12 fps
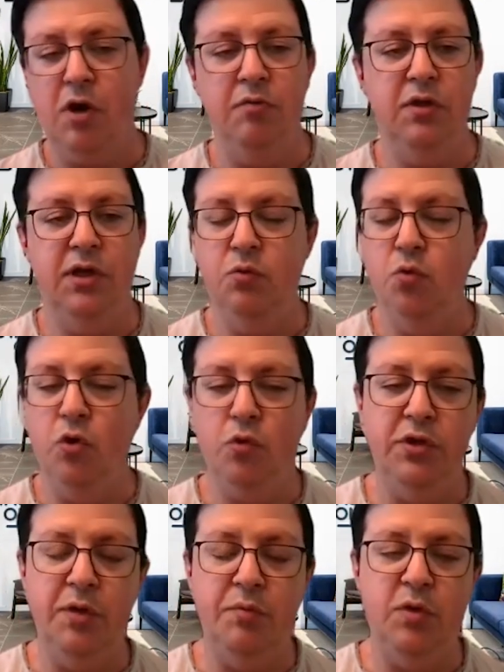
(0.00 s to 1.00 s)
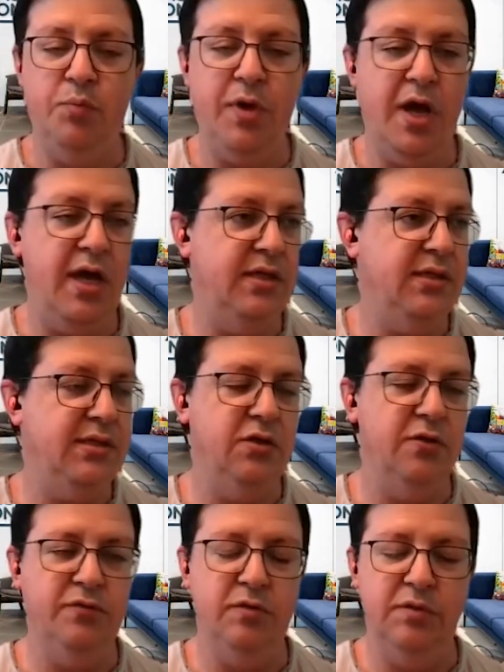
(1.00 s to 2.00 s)
probably work with them in the
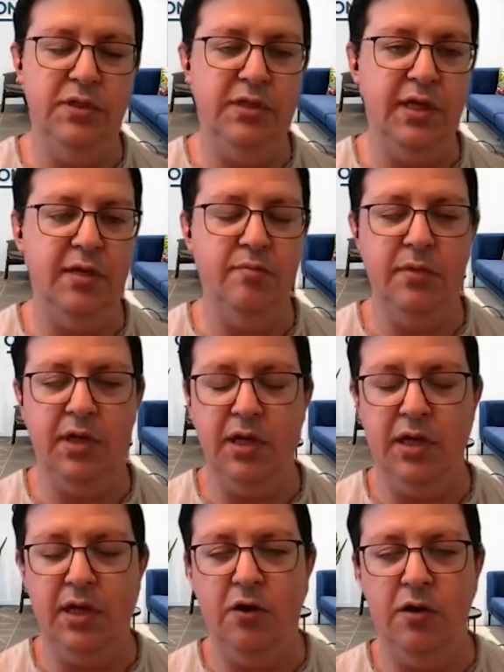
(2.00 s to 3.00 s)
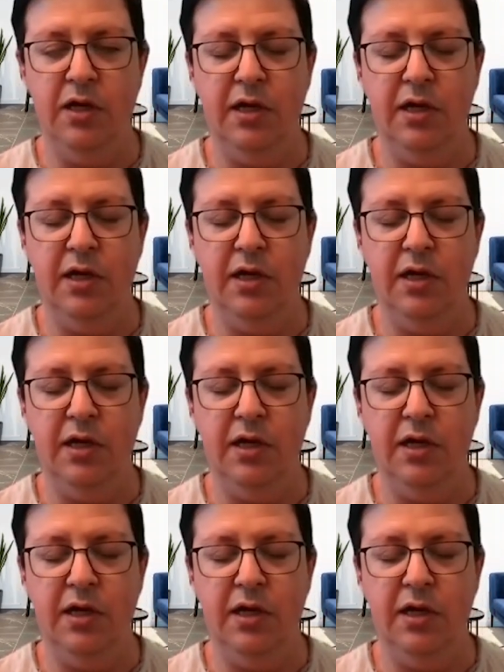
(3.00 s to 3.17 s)
past, served in the same uh,